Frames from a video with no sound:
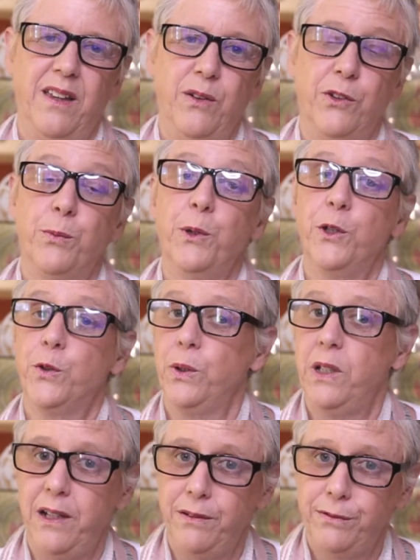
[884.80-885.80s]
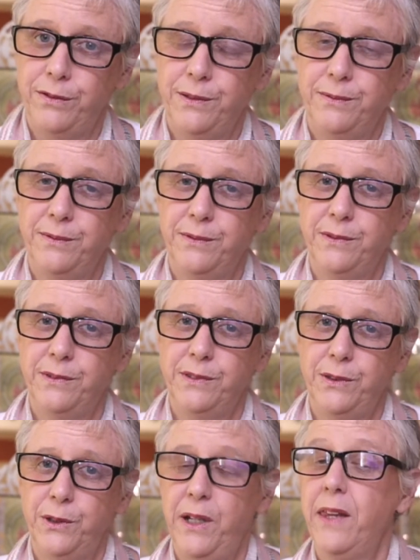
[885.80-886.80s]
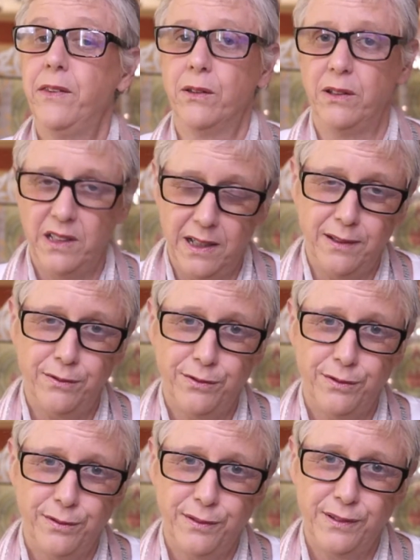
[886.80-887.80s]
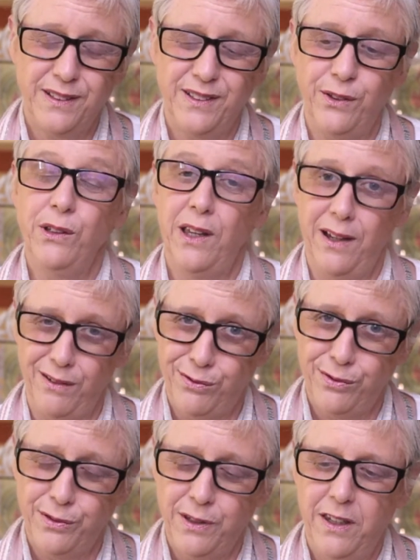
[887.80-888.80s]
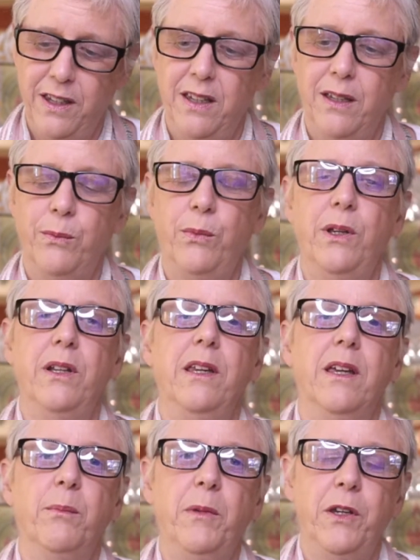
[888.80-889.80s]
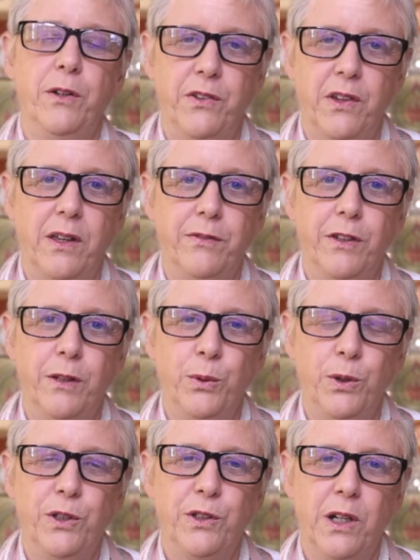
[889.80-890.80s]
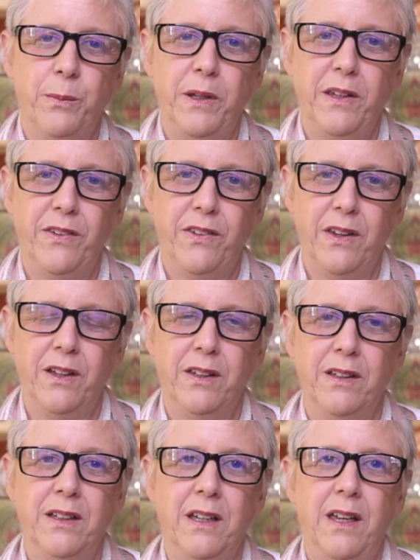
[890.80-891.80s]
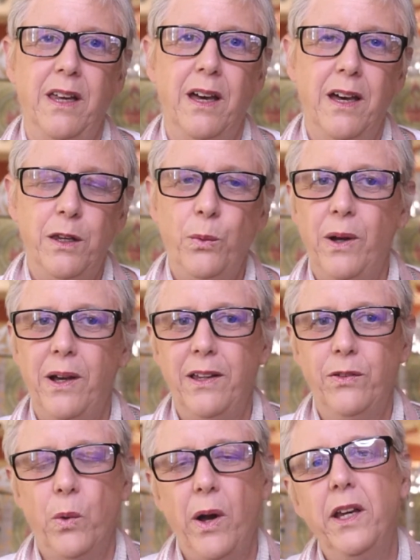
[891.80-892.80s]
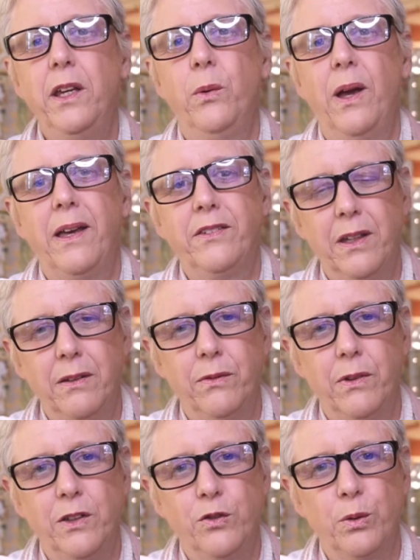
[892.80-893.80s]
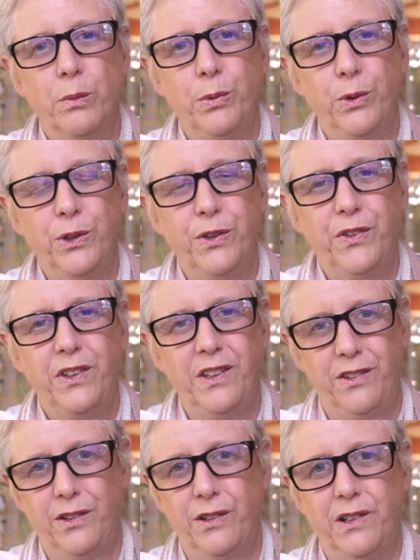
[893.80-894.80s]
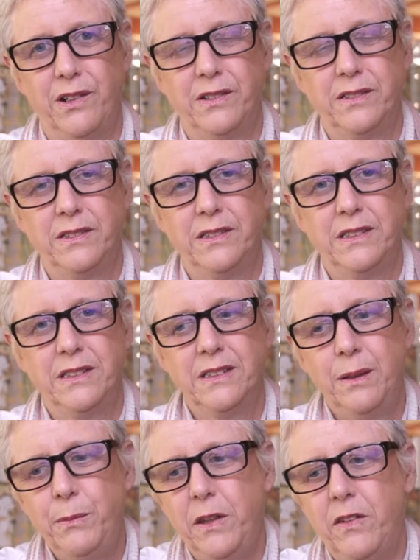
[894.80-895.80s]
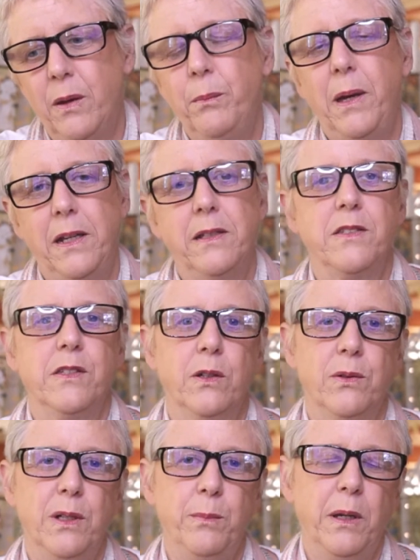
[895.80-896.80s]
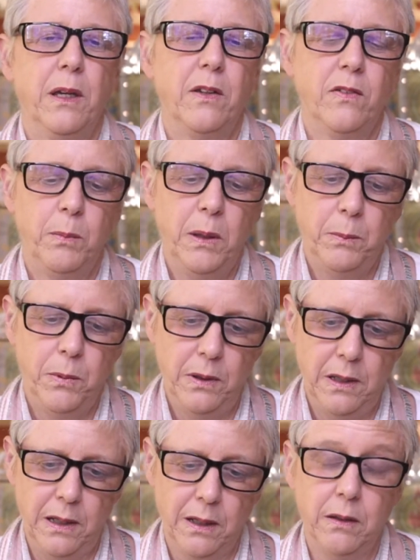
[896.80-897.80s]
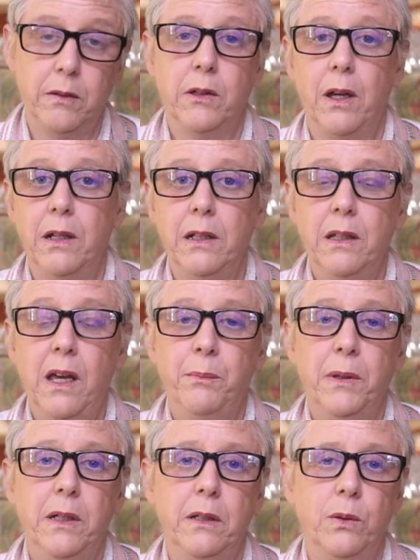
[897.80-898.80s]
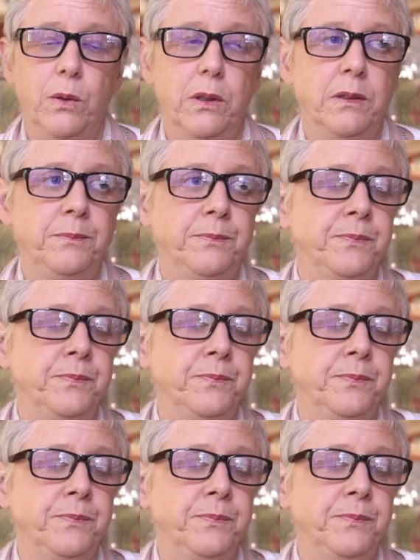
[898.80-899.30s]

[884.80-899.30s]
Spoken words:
your spiritual life, your ethical life, your life. Really commit yourself to the Buddha, Dharma, and Sangha. Otherwise, why are you asking advice from a Buddhist teacher? I mean, some might disagree because people like a Dalai Lama or